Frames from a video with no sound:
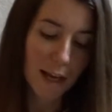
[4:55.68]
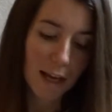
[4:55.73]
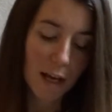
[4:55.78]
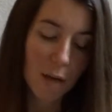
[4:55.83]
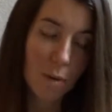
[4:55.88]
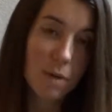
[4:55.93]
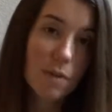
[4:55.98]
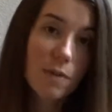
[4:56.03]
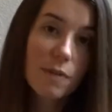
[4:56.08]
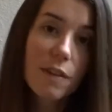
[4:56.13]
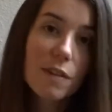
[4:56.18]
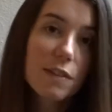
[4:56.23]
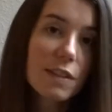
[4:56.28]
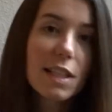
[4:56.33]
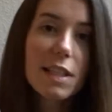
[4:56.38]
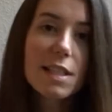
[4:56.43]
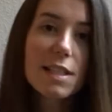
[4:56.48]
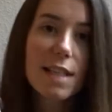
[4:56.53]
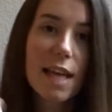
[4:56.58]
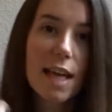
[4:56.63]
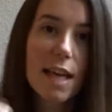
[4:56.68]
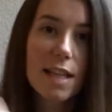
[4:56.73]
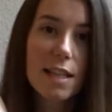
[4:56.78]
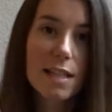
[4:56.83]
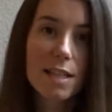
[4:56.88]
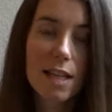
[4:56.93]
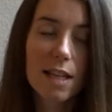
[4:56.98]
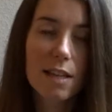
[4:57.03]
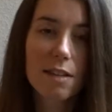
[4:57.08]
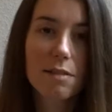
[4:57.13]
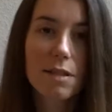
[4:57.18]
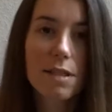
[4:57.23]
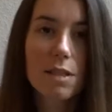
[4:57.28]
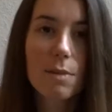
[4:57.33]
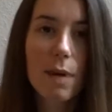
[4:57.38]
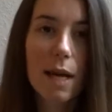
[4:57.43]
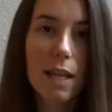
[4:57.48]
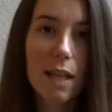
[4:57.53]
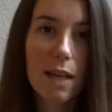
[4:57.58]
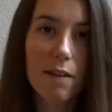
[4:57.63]
It was 50 cents, and the
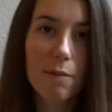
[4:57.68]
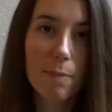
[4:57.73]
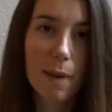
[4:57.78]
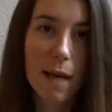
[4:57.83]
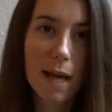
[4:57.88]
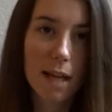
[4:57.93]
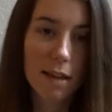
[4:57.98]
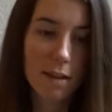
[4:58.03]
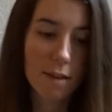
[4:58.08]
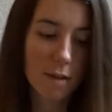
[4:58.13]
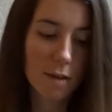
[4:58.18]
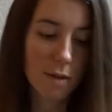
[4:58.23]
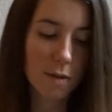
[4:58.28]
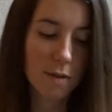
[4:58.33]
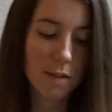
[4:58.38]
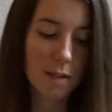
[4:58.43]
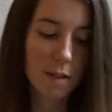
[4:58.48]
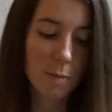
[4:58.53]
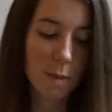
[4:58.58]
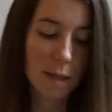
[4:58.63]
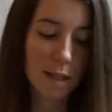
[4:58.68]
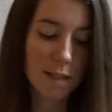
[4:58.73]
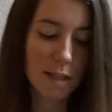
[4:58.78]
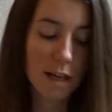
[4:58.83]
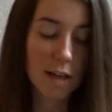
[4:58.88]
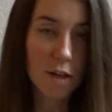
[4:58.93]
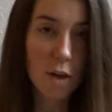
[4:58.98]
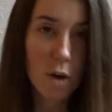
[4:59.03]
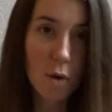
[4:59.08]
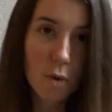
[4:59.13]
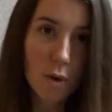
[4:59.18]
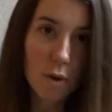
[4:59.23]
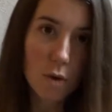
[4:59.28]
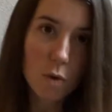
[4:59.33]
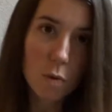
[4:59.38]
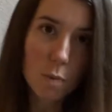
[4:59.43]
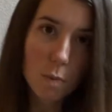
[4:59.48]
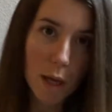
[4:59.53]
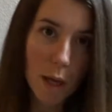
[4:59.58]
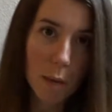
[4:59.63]
reason why I love buying those is because I don't
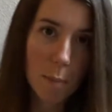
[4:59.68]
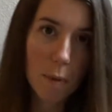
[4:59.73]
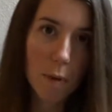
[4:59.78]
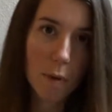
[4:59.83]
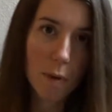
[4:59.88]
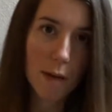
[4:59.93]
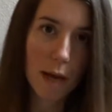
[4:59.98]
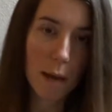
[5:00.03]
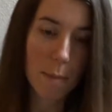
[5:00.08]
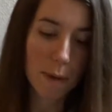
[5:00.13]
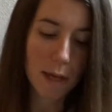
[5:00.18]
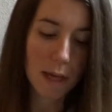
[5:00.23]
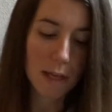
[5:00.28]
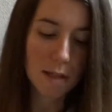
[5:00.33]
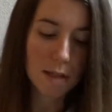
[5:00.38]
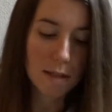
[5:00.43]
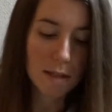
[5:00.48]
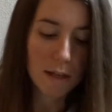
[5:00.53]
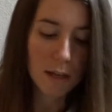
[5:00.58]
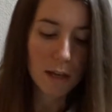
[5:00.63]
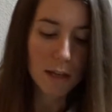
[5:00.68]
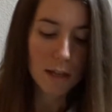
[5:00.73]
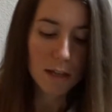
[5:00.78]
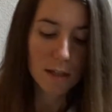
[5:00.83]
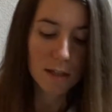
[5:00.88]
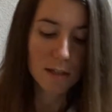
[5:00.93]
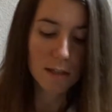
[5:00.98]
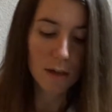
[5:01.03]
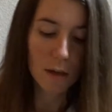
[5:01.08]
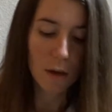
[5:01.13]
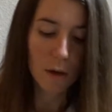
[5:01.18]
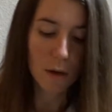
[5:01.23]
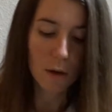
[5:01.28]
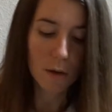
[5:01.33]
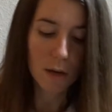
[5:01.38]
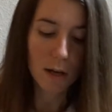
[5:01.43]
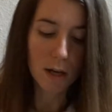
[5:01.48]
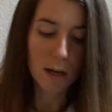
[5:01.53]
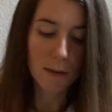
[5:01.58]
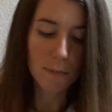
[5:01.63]
use paper napkins,
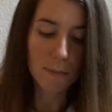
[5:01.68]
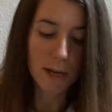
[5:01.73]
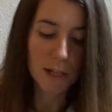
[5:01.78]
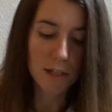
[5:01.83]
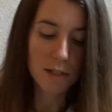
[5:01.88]
so I